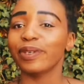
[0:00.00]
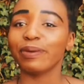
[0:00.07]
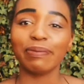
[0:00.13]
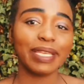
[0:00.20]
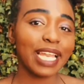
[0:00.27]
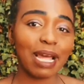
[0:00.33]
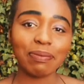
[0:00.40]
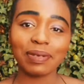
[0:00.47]

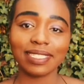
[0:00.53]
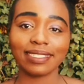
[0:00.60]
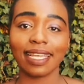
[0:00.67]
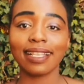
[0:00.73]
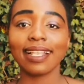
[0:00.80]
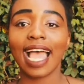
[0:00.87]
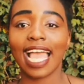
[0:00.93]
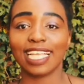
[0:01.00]
meet up with
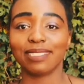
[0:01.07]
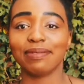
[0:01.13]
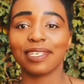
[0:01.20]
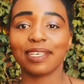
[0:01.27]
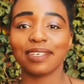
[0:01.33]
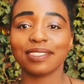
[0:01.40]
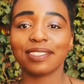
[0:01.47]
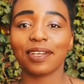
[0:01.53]
deadlines,
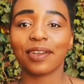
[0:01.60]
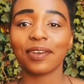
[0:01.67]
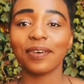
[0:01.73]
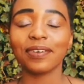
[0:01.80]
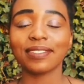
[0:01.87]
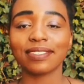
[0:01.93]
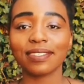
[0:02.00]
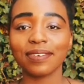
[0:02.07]
because the
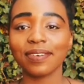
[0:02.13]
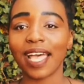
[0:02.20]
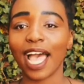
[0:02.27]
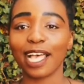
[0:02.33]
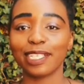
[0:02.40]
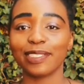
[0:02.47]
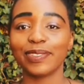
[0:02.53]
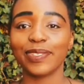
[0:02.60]
girl still
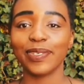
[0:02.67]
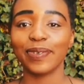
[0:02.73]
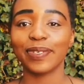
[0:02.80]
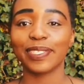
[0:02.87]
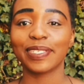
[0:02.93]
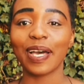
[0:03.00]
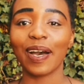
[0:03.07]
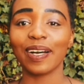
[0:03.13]
has
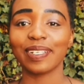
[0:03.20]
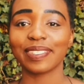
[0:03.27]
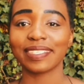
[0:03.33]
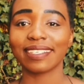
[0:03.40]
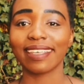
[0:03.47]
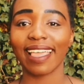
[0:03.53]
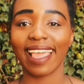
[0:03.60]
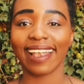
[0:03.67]
to
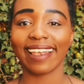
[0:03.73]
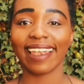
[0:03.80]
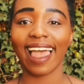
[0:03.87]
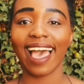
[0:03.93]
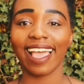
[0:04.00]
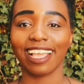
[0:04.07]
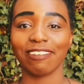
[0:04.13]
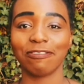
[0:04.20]
adult and
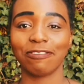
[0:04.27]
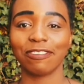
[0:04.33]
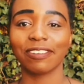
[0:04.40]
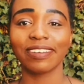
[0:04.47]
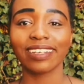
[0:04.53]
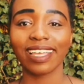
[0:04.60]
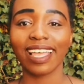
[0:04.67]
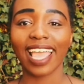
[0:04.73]
life
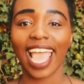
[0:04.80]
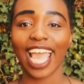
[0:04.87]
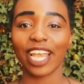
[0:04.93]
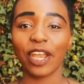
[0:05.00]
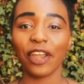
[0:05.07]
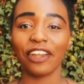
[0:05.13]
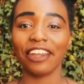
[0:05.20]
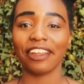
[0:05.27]

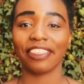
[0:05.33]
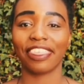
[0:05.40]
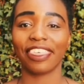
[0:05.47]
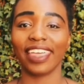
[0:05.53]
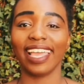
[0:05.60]
and earth.